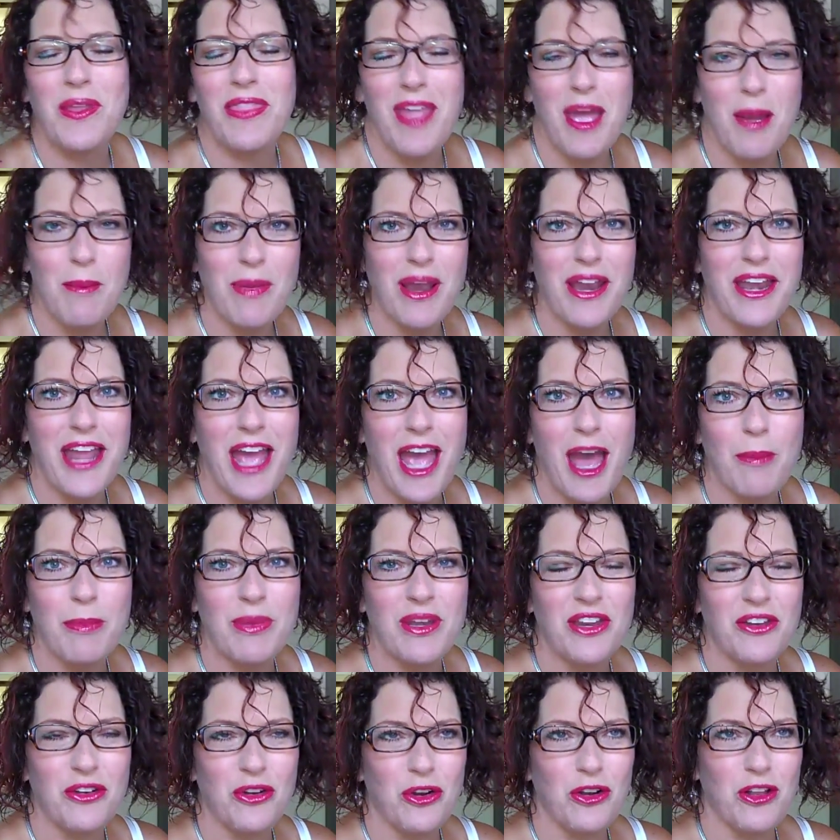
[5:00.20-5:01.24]
when that might
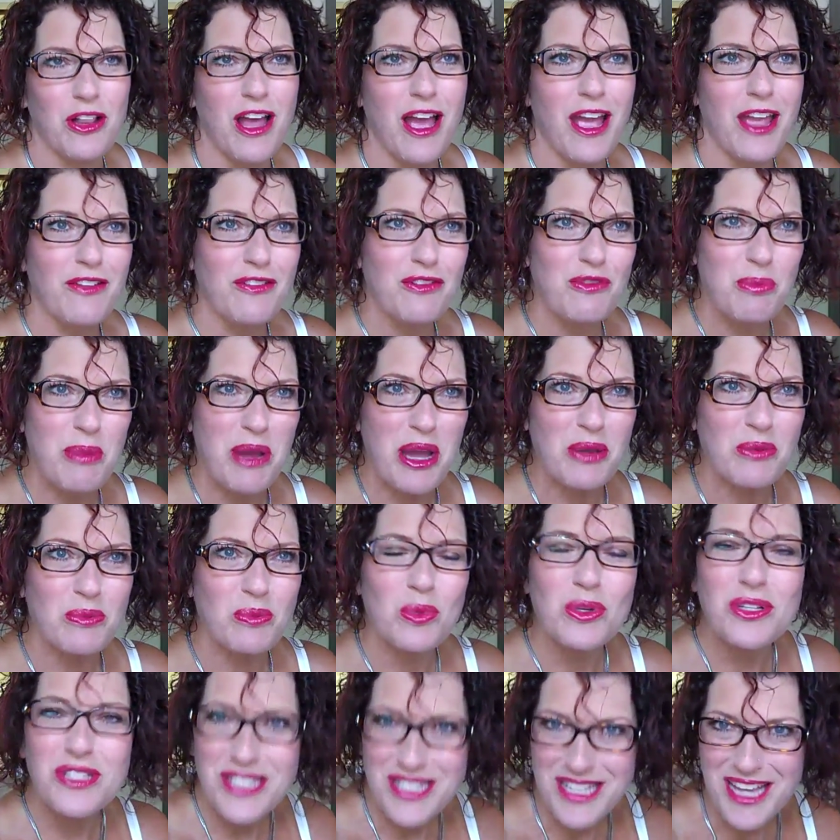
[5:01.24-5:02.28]
happen in our life, but
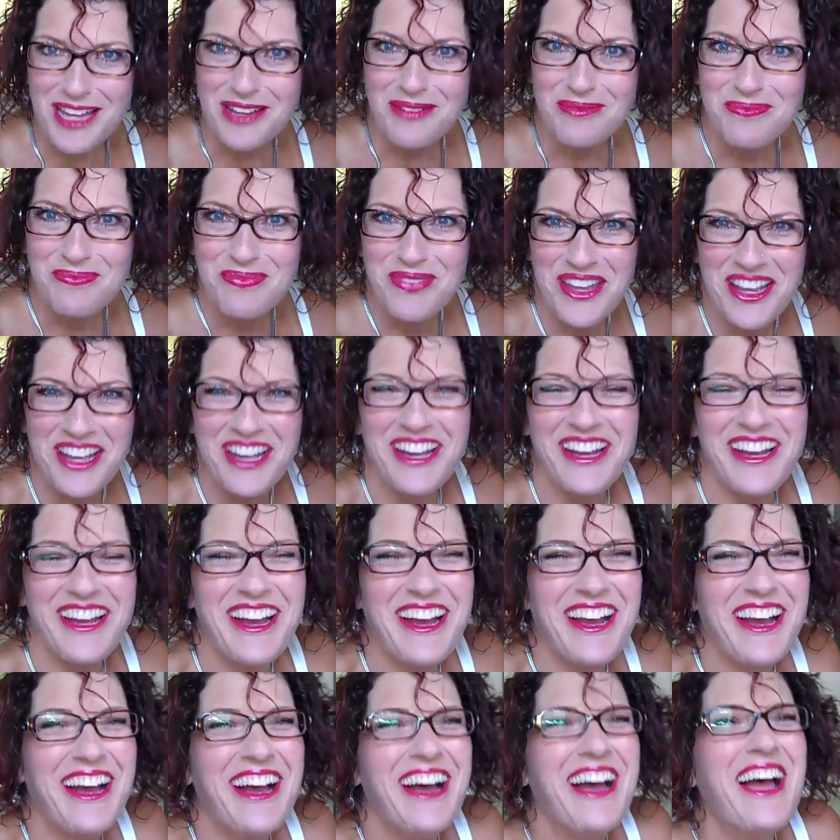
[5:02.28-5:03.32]
we'll see.
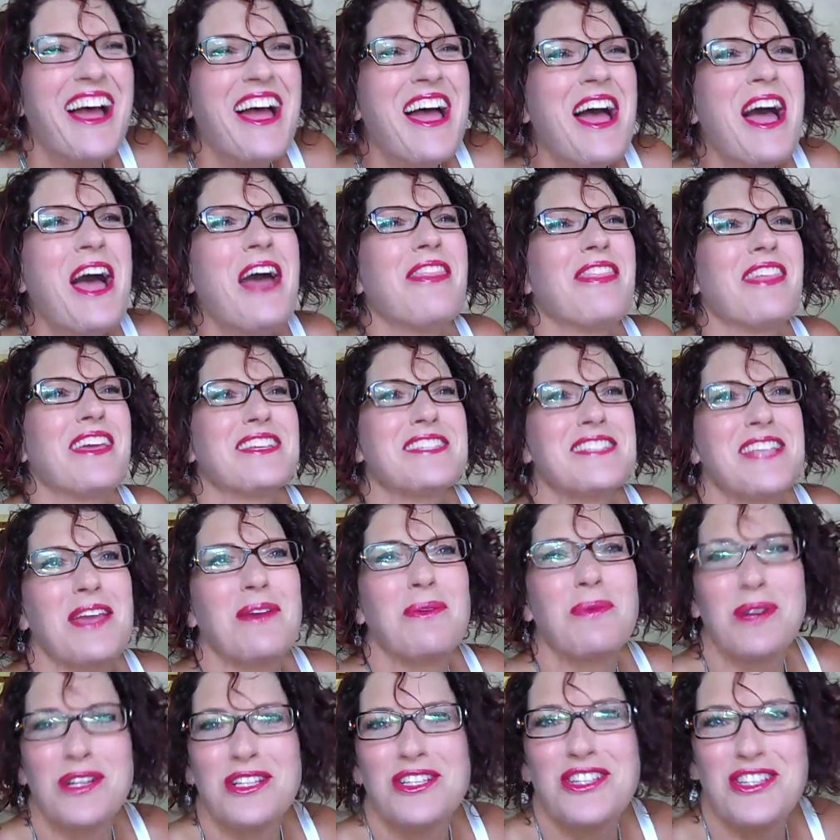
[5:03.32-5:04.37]
They say
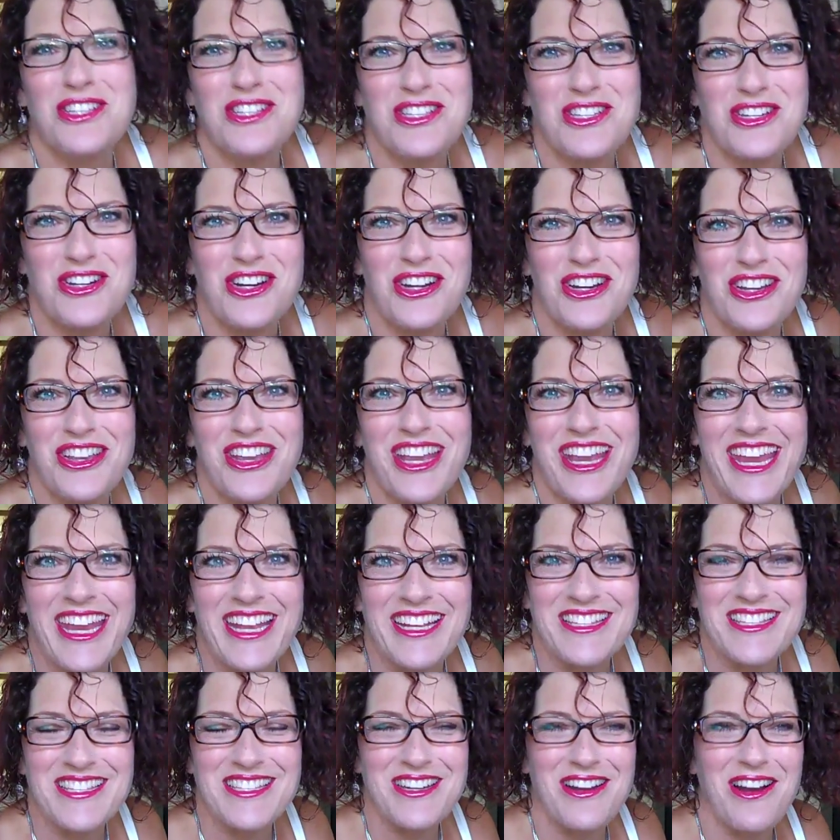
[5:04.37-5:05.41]
once you start, you
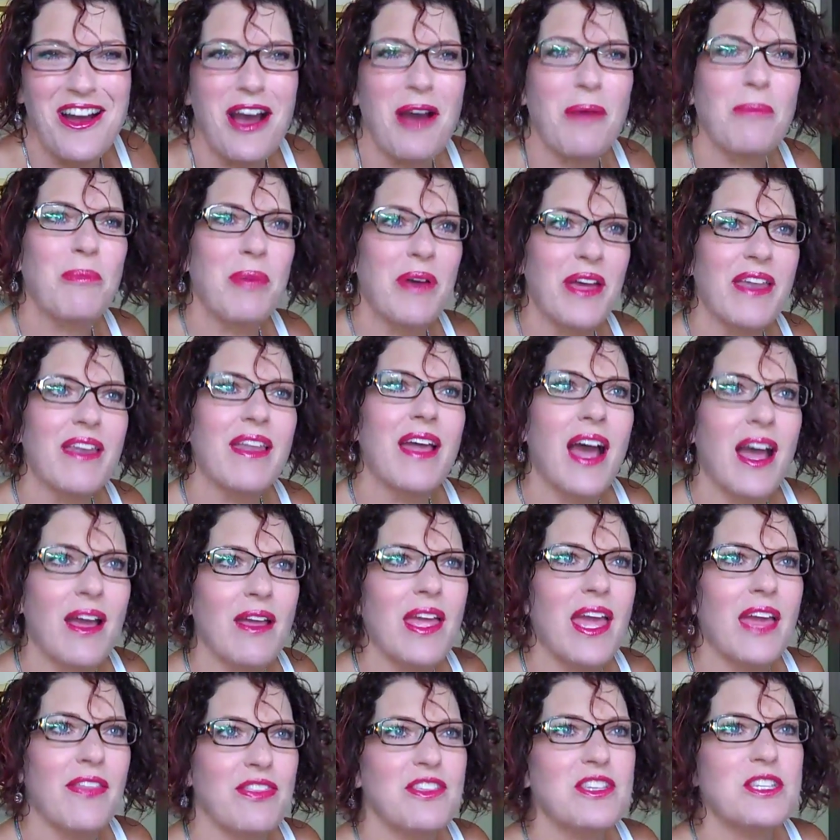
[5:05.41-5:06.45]
can't stop, but
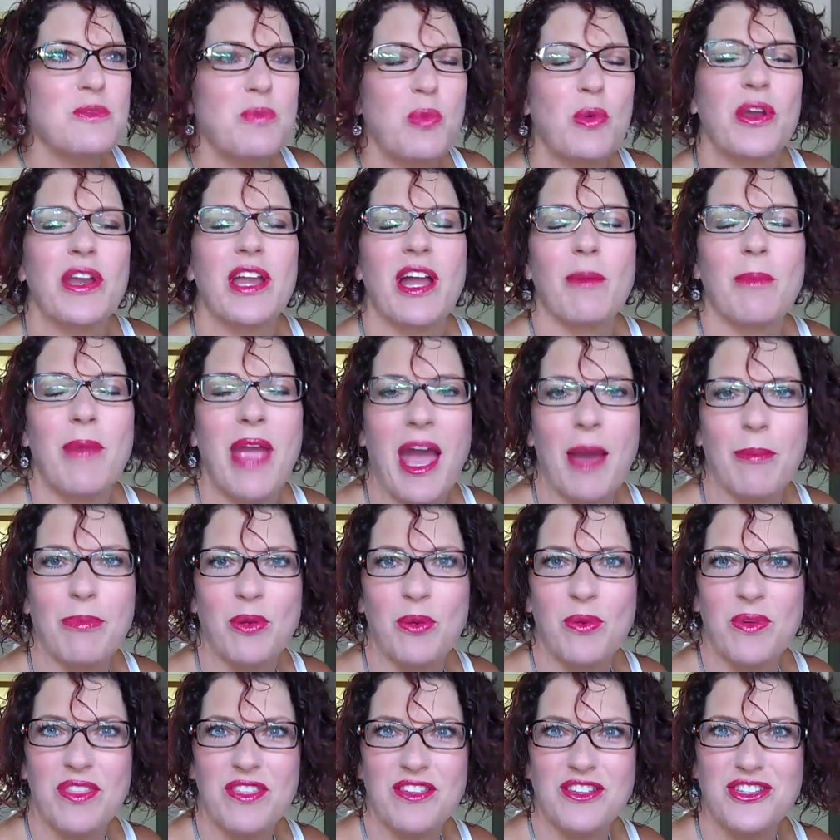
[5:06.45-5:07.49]
at this point, I'm
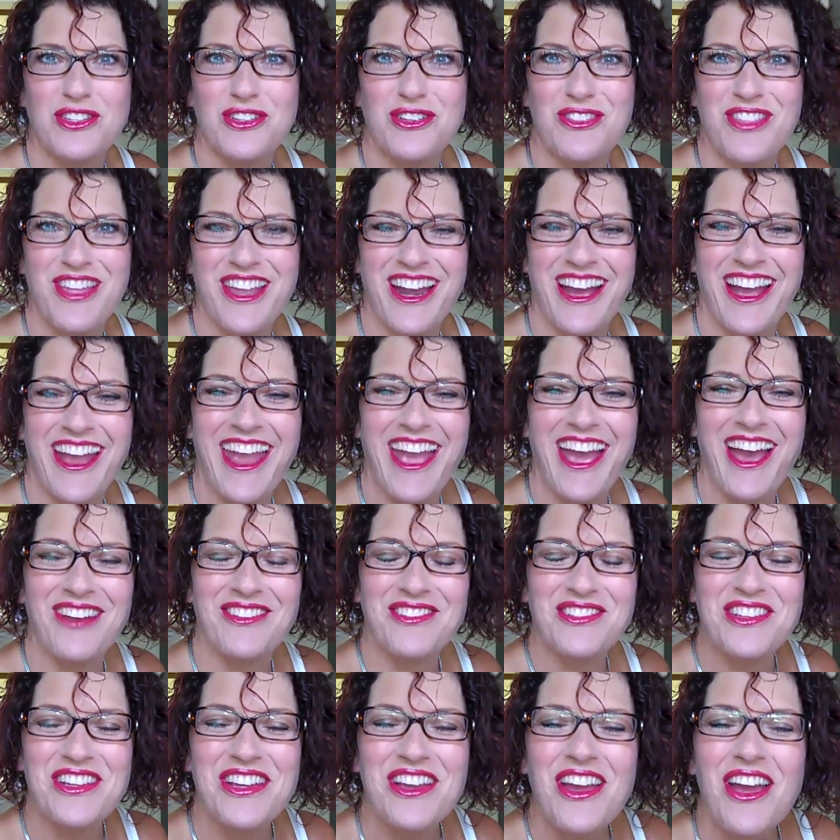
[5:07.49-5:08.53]
happy with the two that I
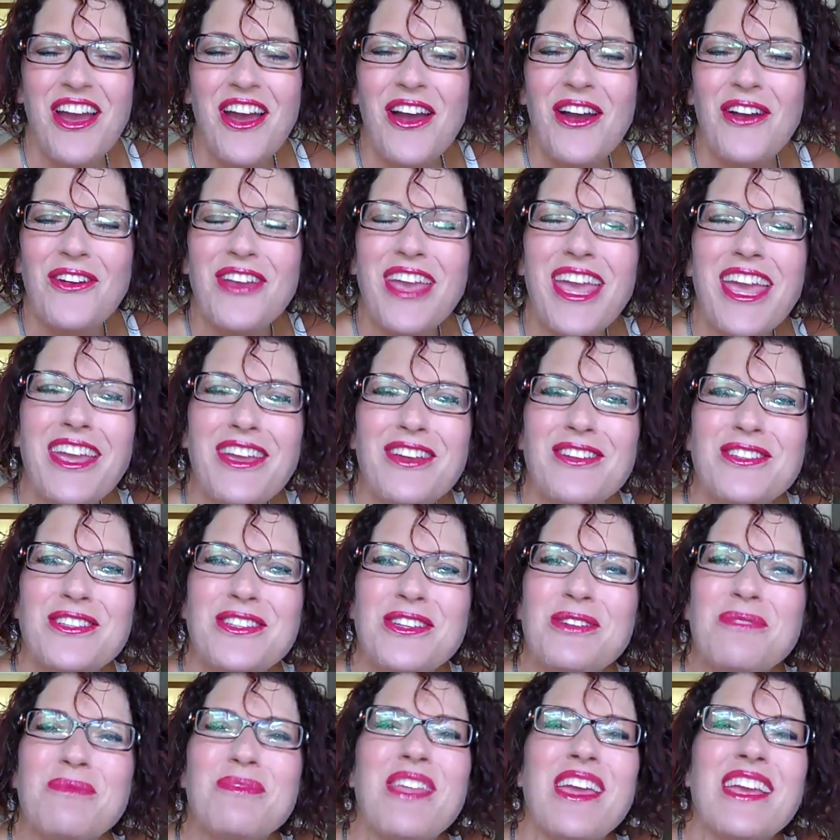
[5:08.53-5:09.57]
have. Okay,
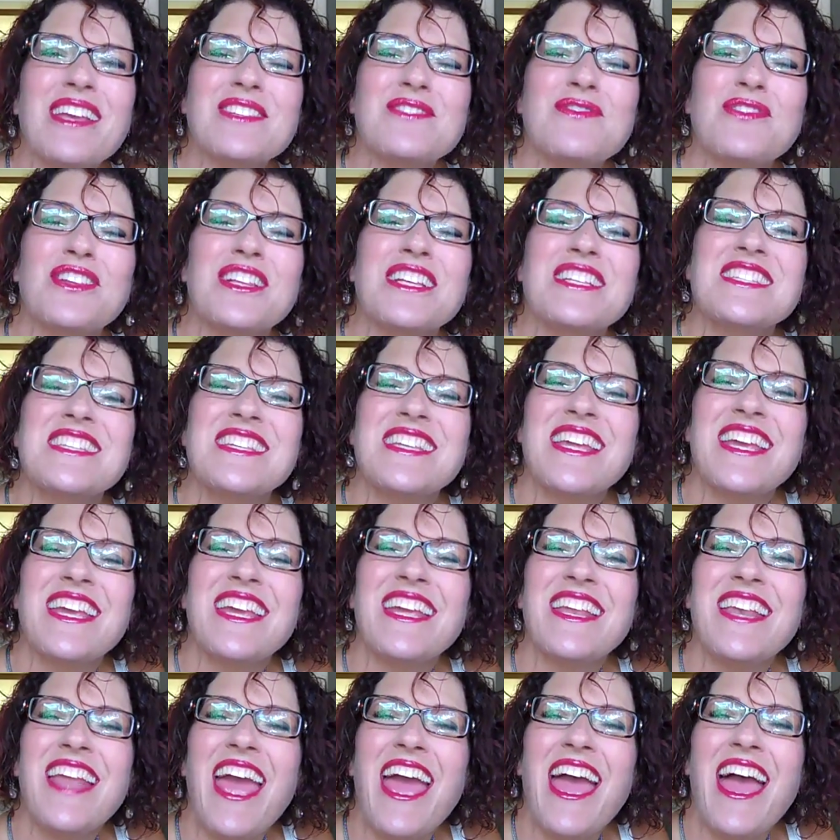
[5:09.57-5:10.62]
YouTube, thanks for
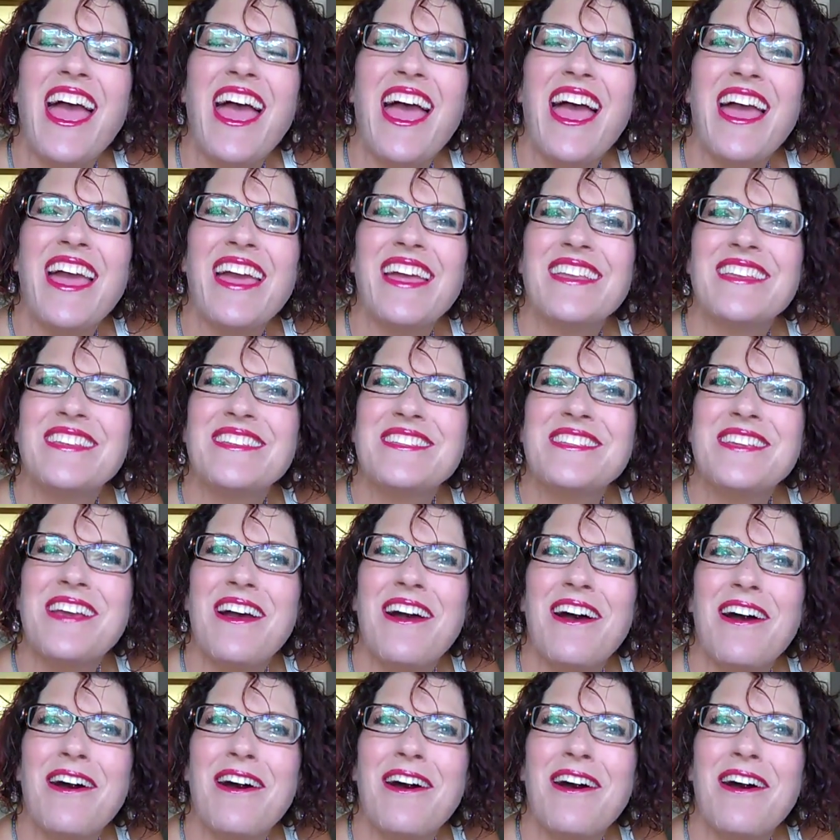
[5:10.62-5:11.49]
listening, and